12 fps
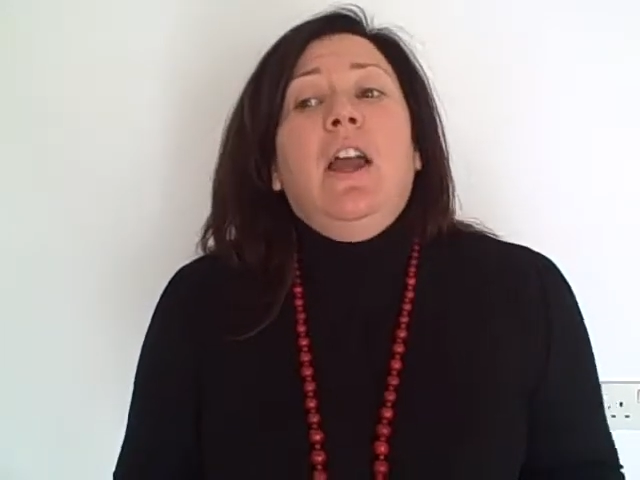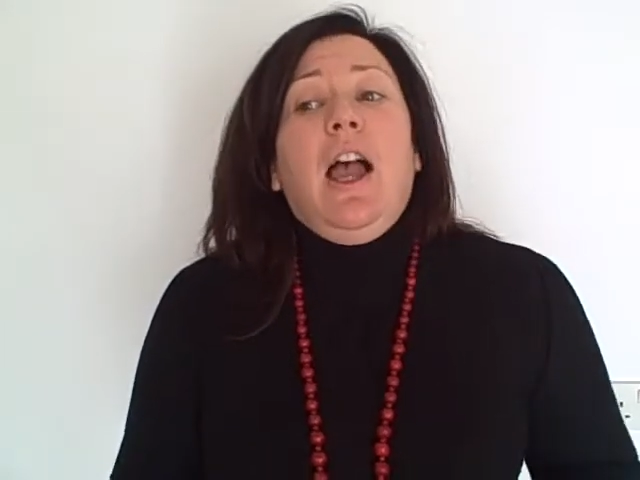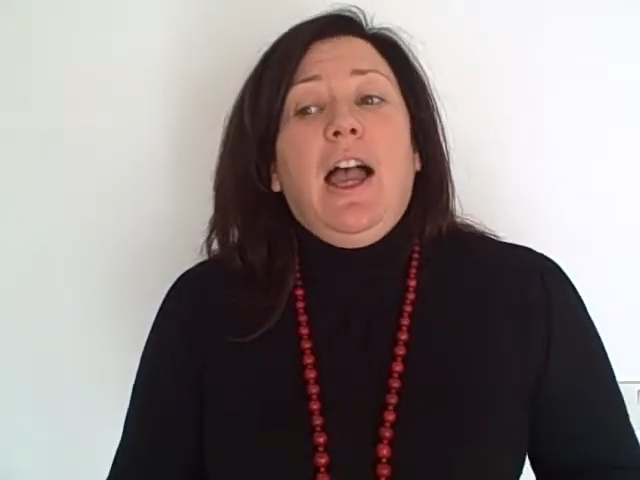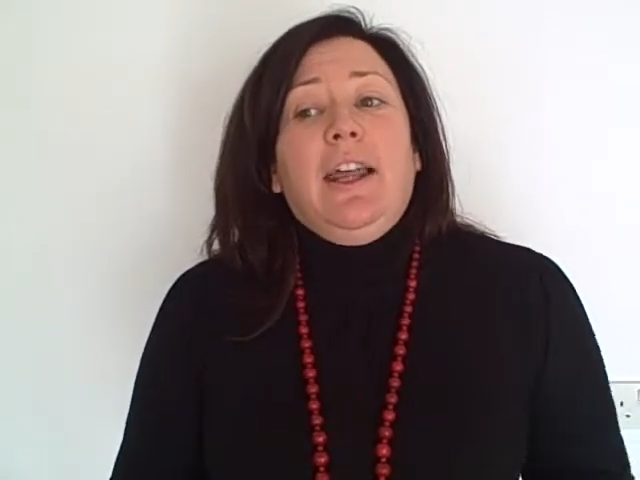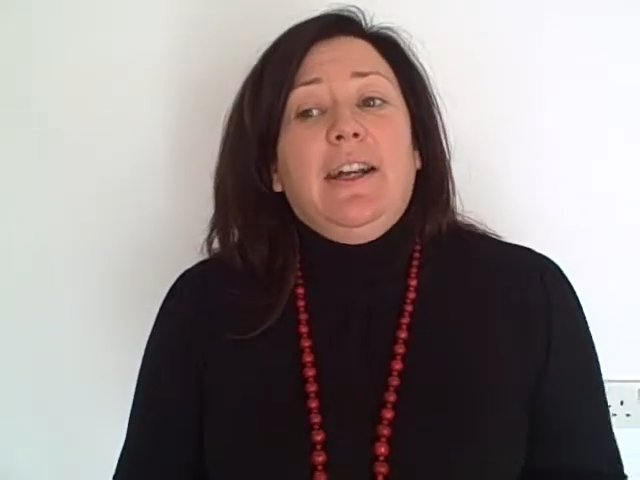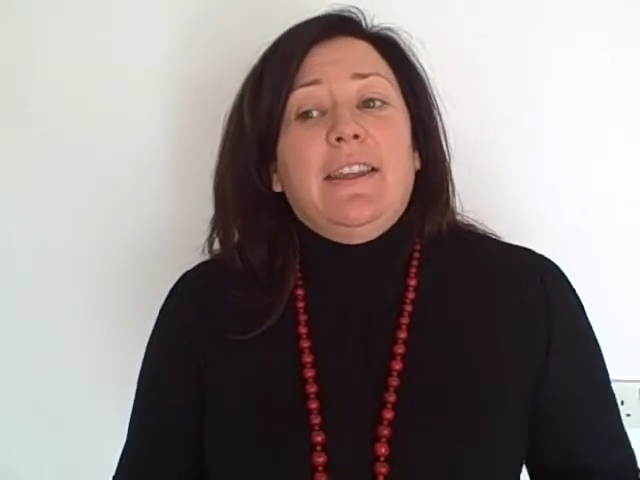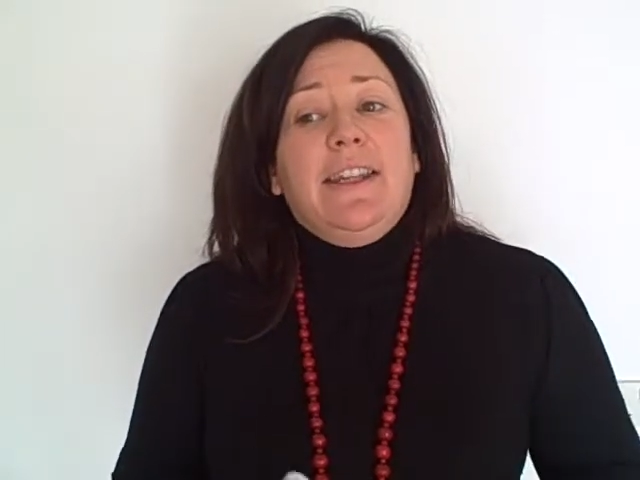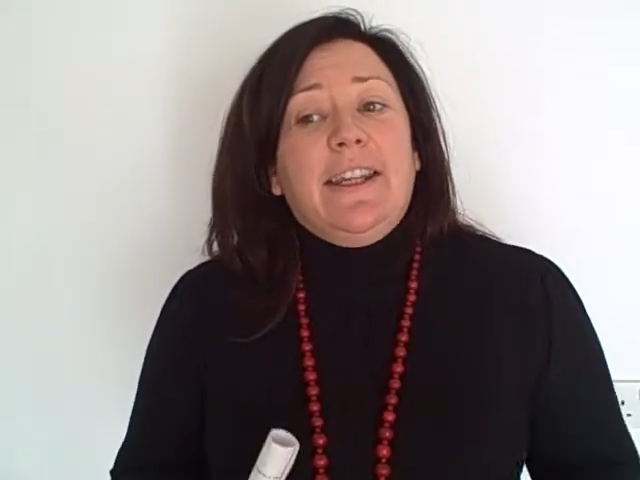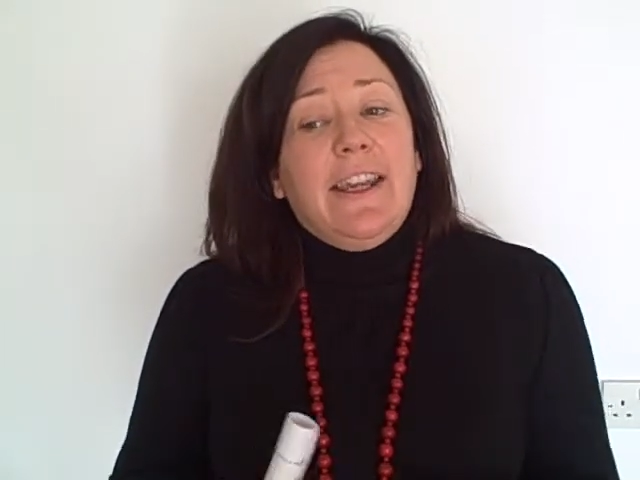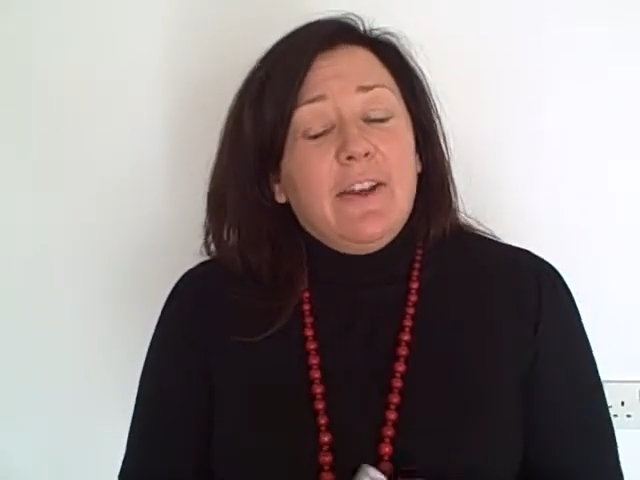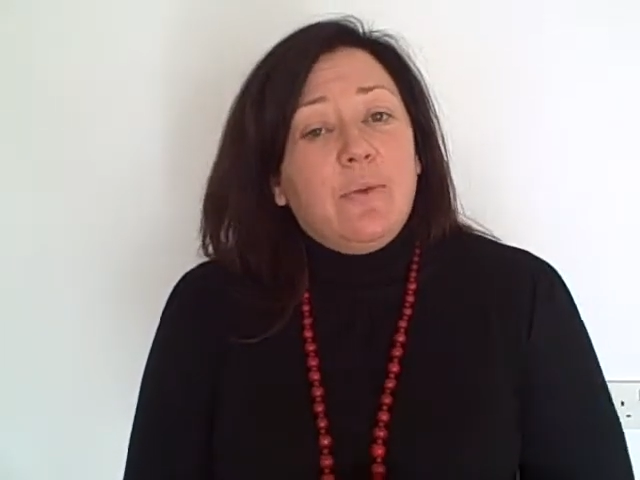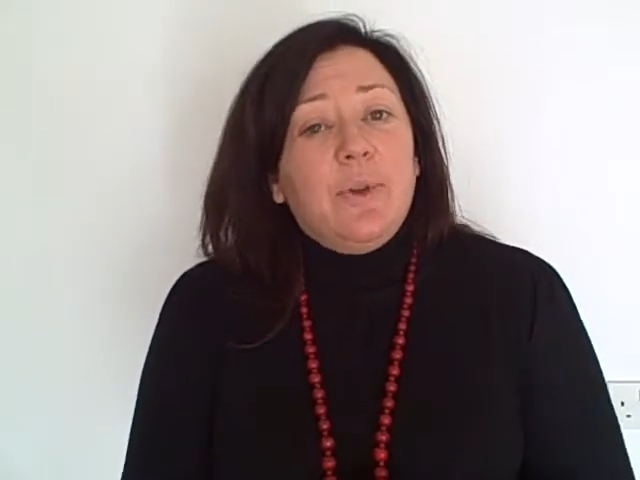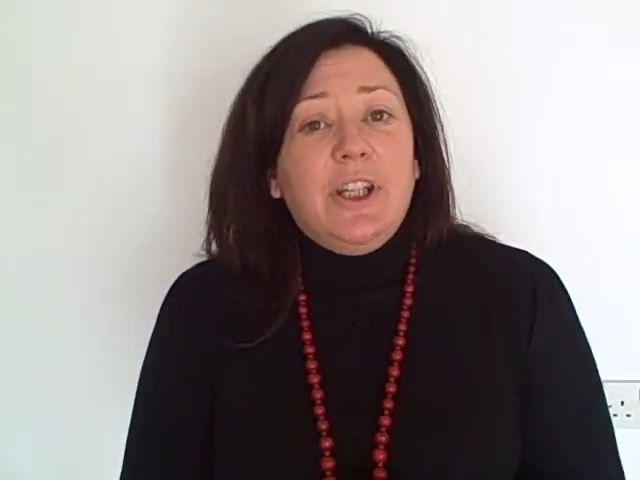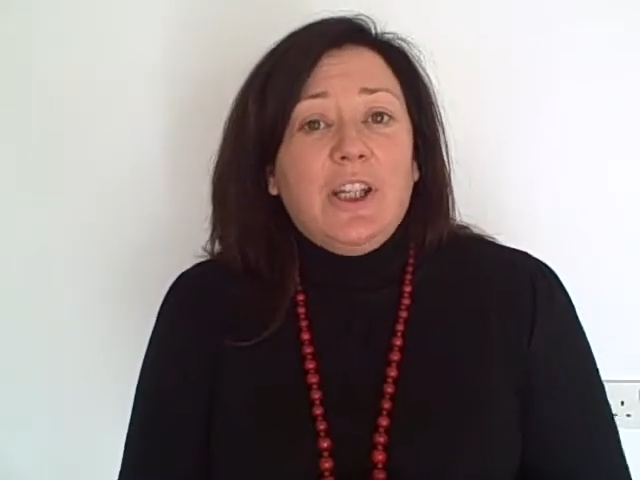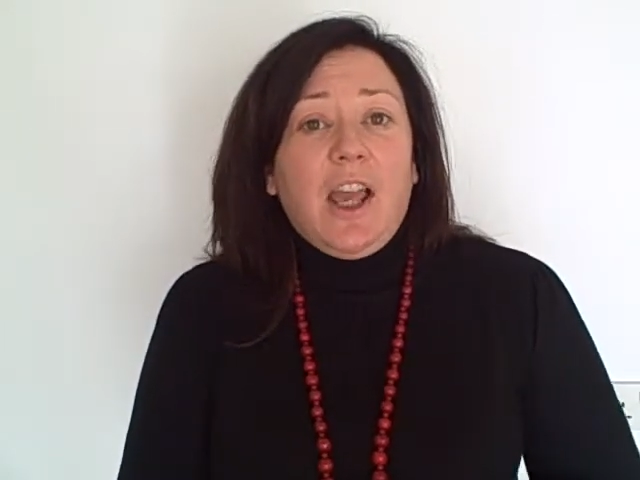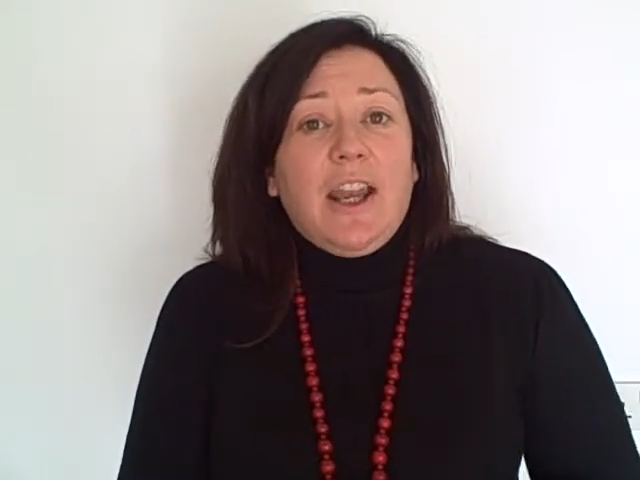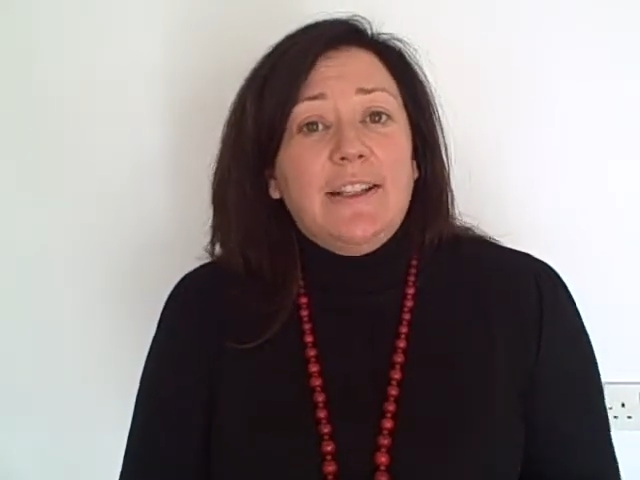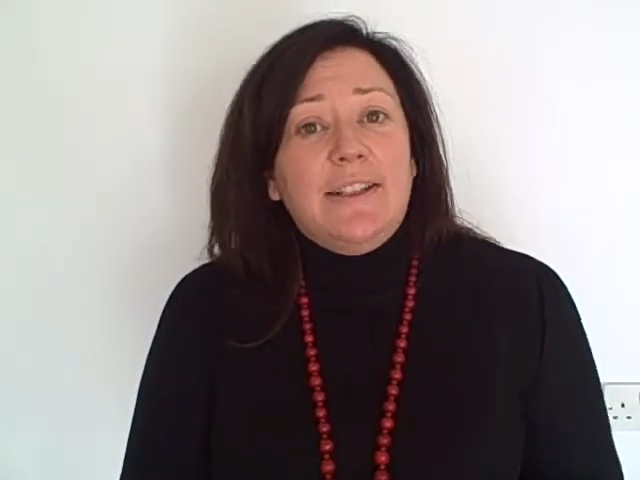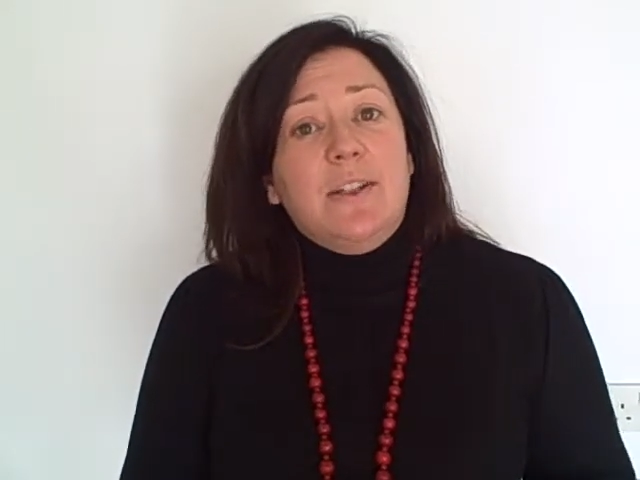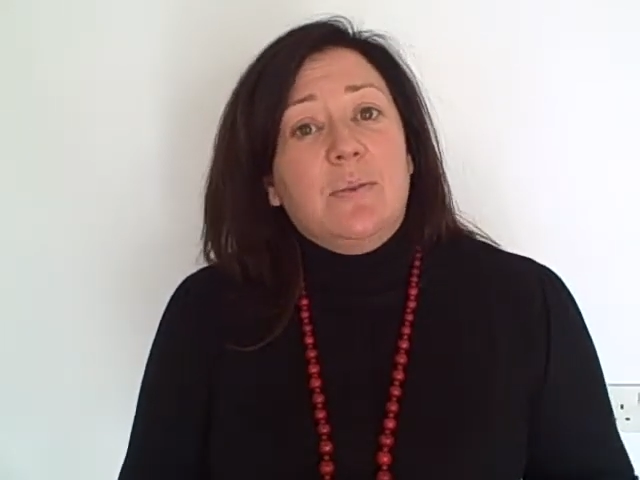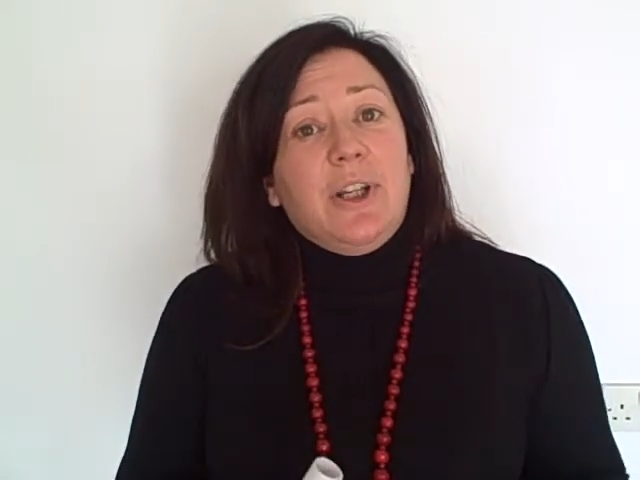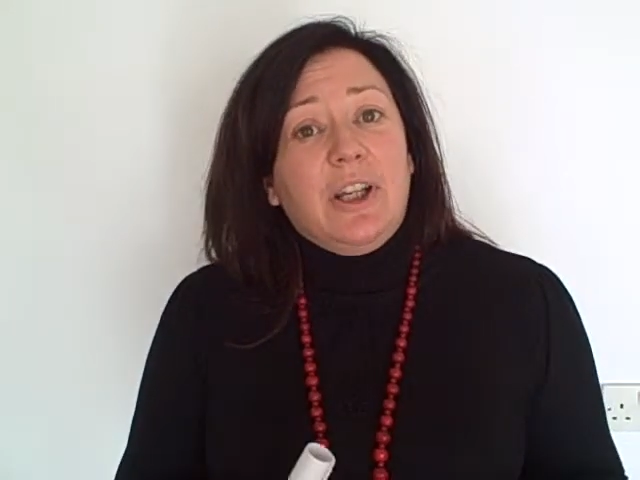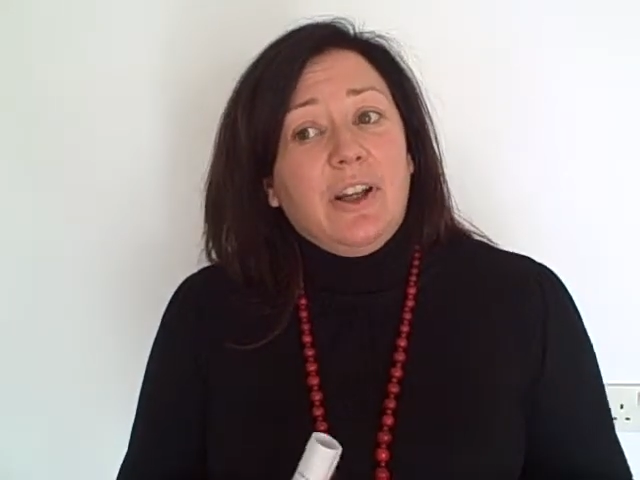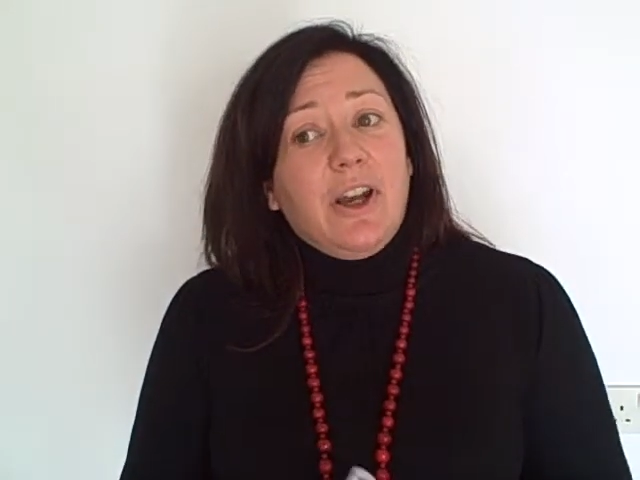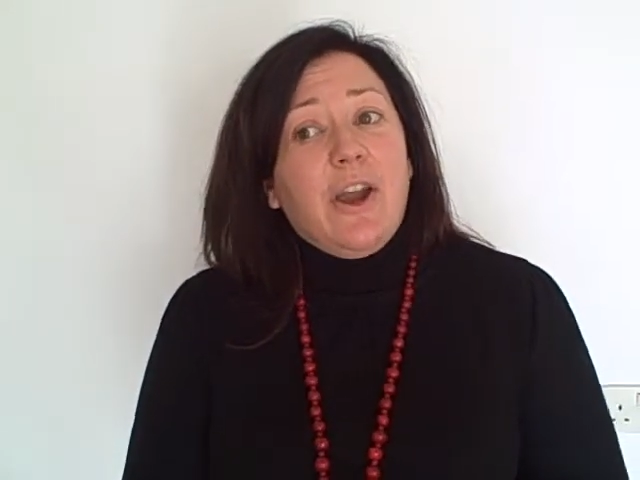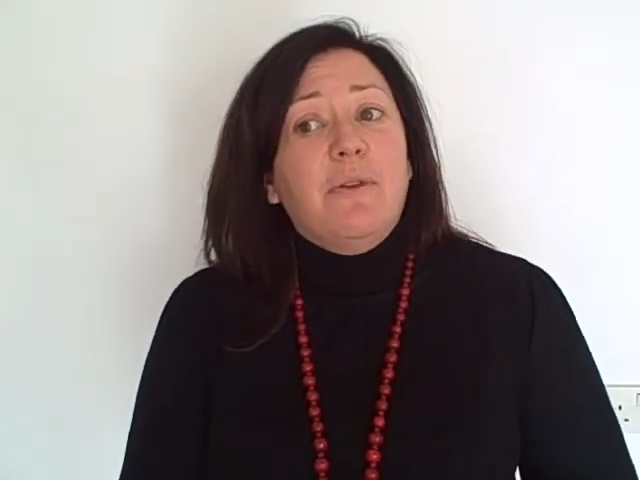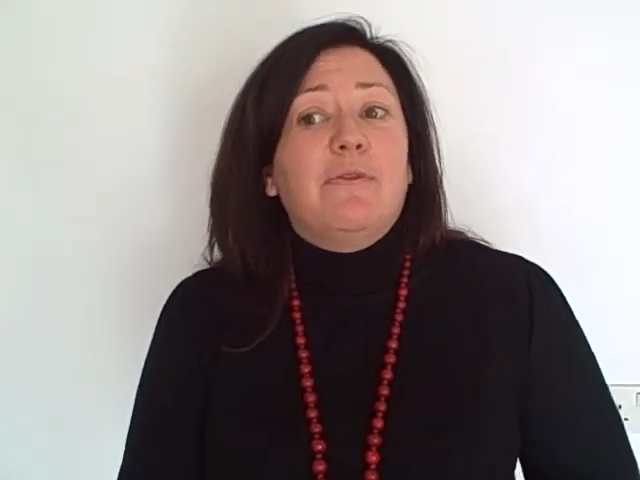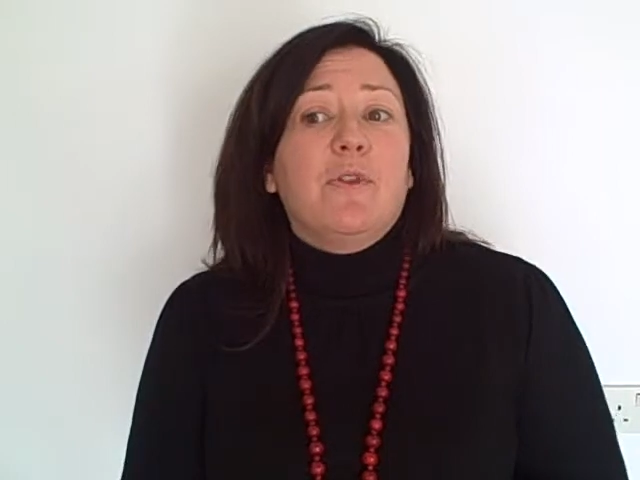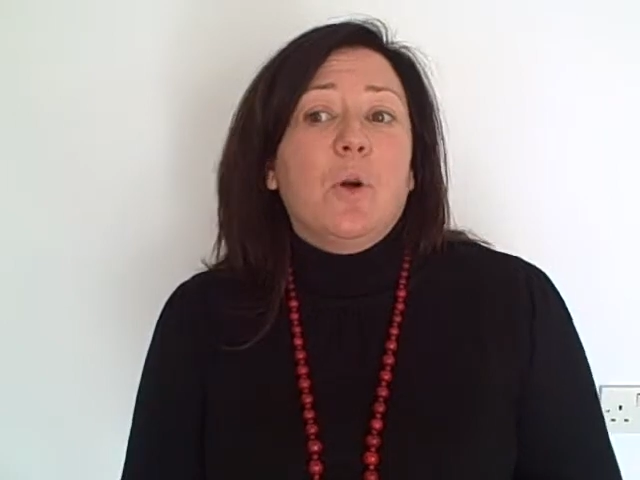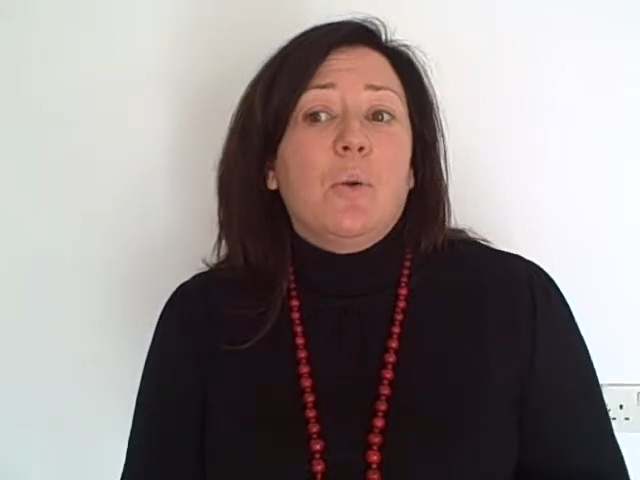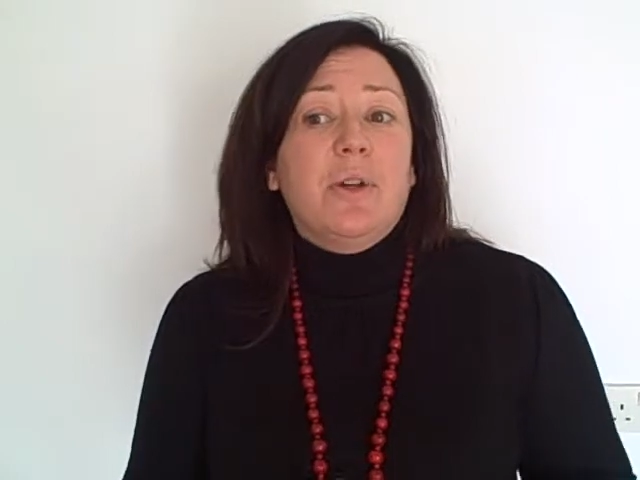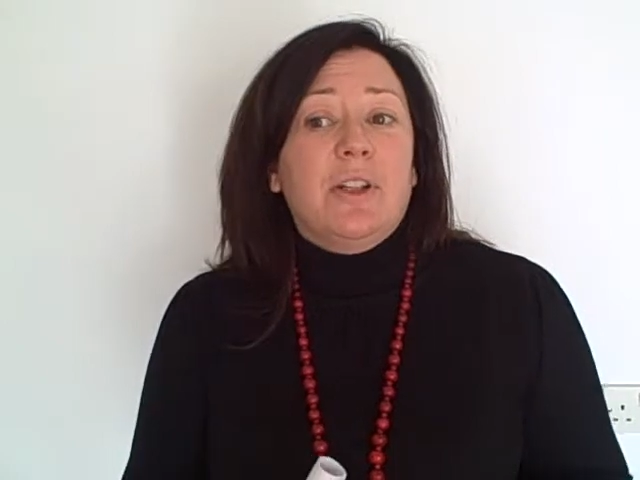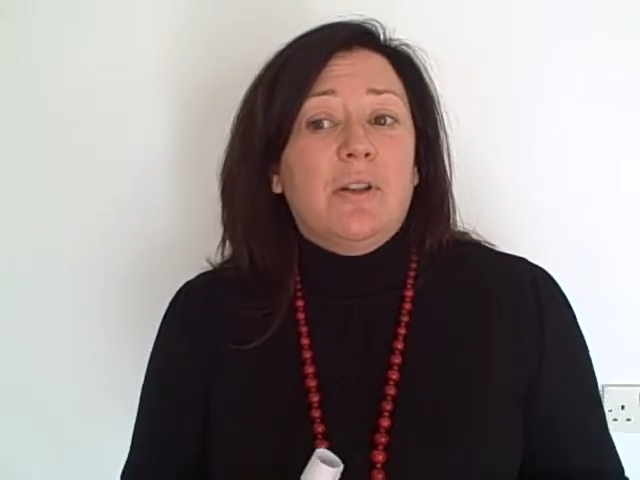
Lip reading: and I think if we're united we can go forward